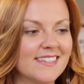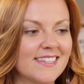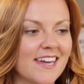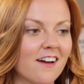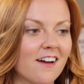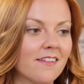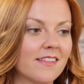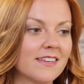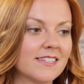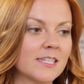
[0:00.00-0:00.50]

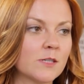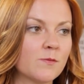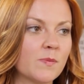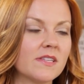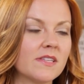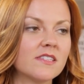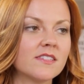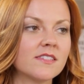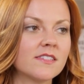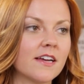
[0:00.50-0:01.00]
Tara, this has
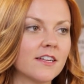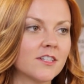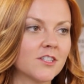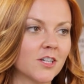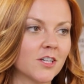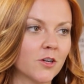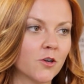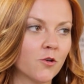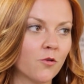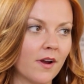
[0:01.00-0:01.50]
been such
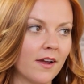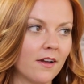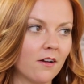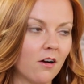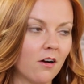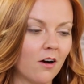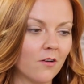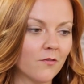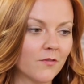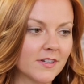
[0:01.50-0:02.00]
a great
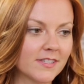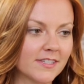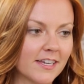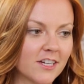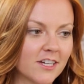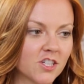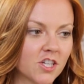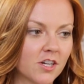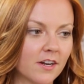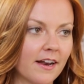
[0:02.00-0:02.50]

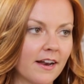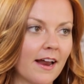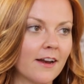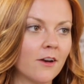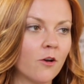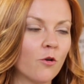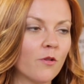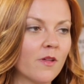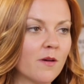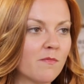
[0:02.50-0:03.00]
conversation, and I
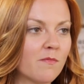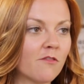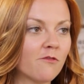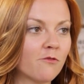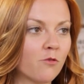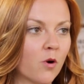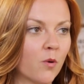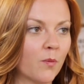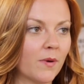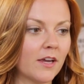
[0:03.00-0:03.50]
know that
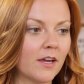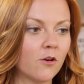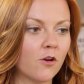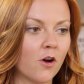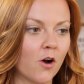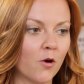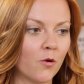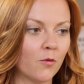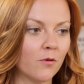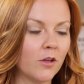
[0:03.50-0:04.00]
before we
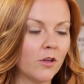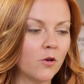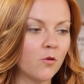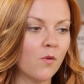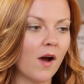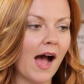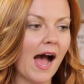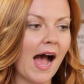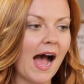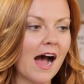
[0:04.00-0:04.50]
go, you
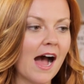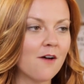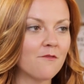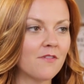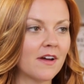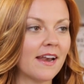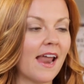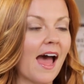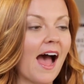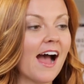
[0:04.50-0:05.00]
have
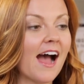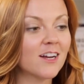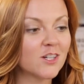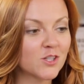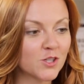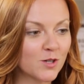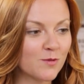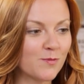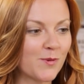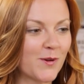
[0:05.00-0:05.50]
an
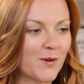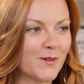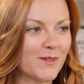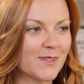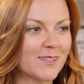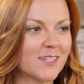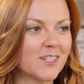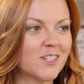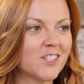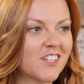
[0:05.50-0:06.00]
actionable
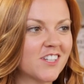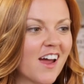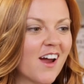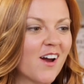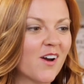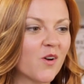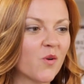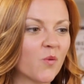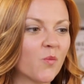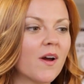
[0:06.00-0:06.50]
to
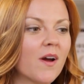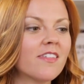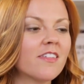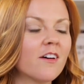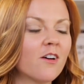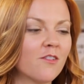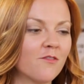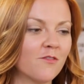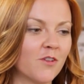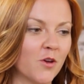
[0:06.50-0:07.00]
share with
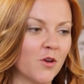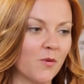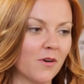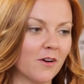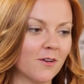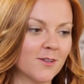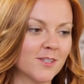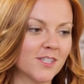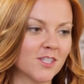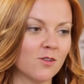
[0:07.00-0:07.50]
our
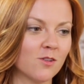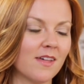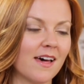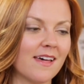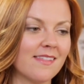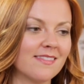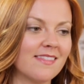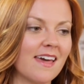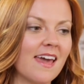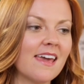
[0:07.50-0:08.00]
viewers so
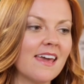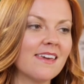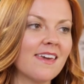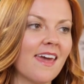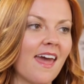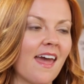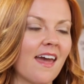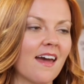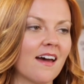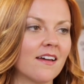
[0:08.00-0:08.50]
that they
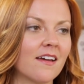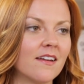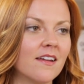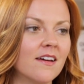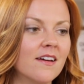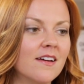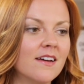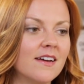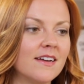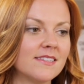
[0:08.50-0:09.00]
can
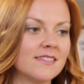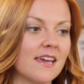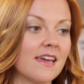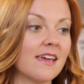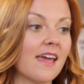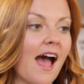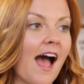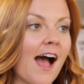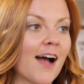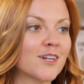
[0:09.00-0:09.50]

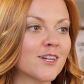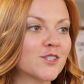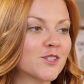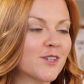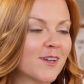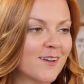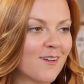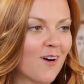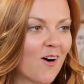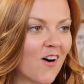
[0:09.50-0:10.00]
take
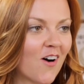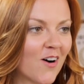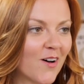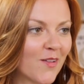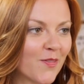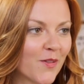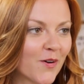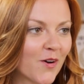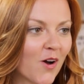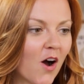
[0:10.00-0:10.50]
action
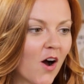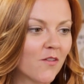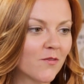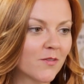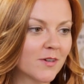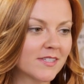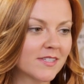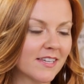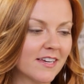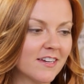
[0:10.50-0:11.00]
on the
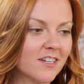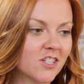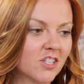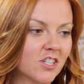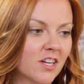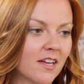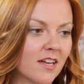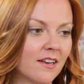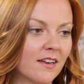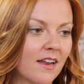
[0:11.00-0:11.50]

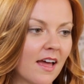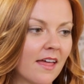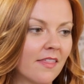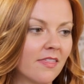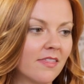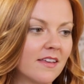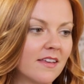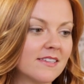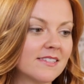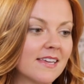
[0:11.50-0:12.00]
conversation
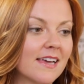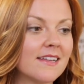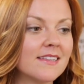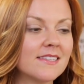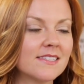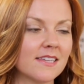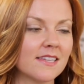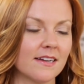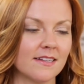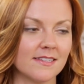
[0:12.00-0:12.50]
and these
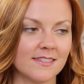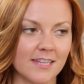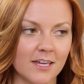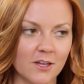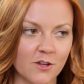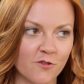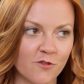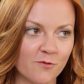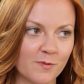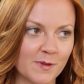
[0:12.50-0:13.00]
insights that
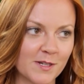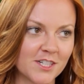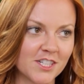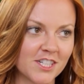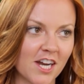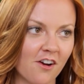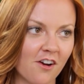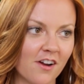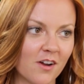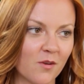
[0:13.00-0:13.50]
you've been
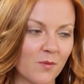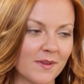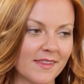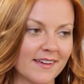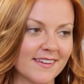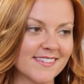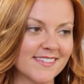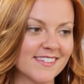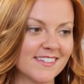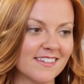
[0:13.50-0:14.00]
sharing with
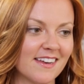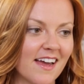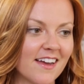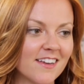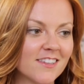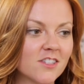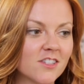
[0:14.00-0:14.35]
us today.